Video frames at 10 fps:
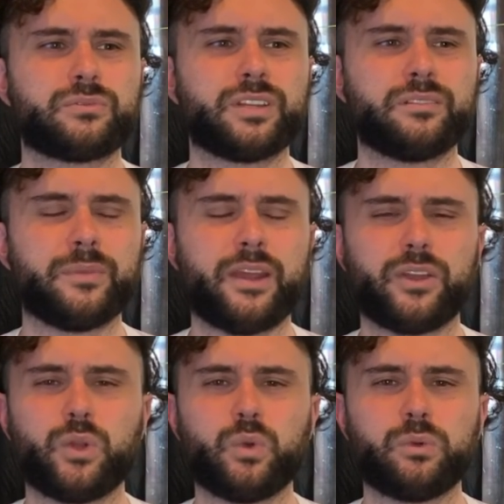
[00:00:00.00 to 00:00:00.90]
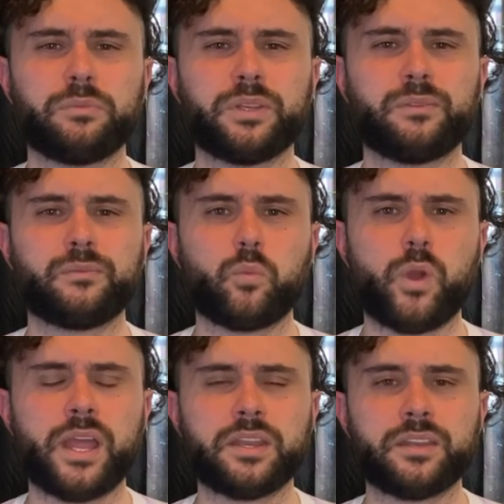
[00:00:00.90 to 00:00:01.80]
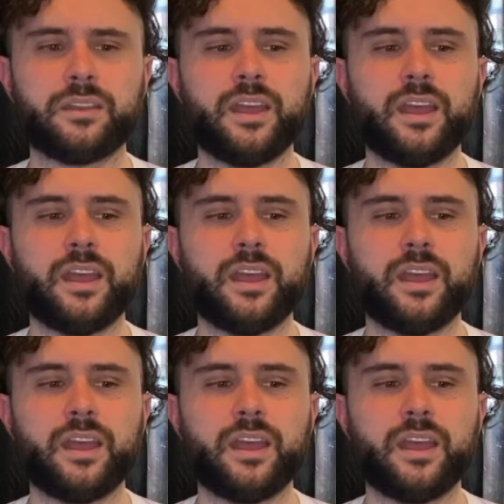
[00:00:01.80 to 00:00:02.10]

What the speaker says: can marry whom and when and